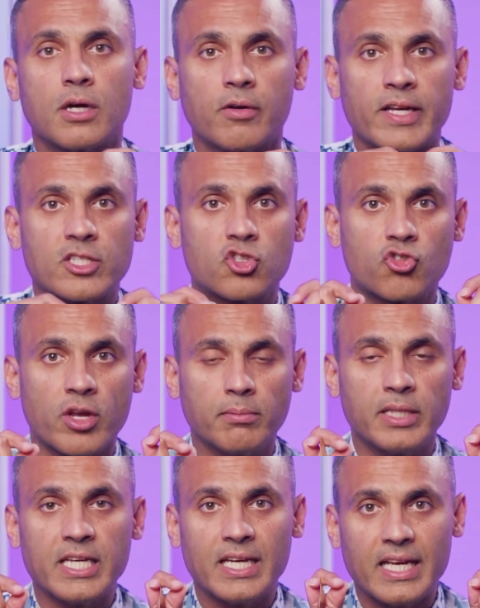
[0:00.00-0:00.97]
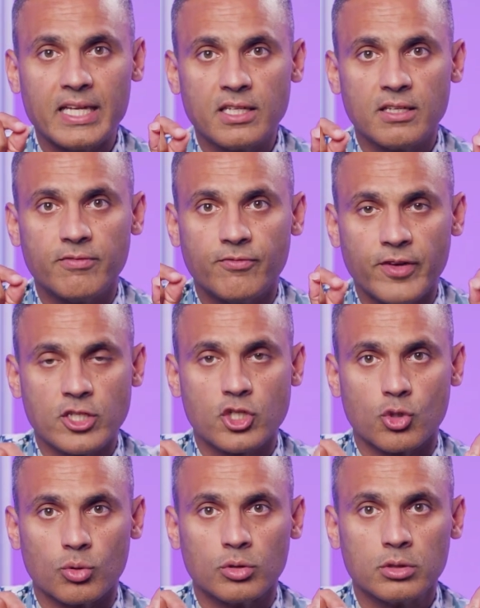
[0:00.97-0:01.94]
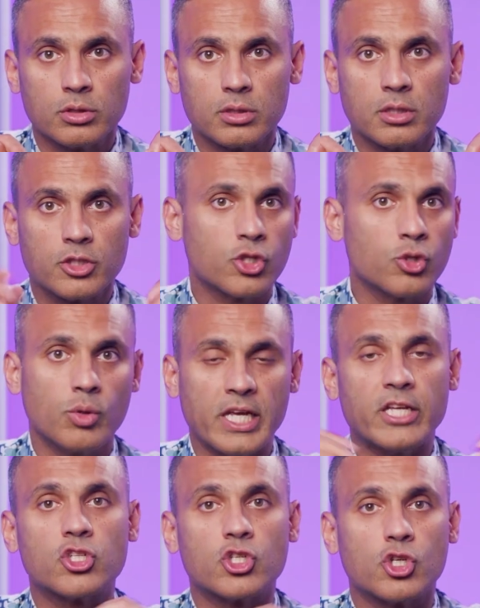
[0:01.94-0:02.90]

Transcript: are extremely individual to each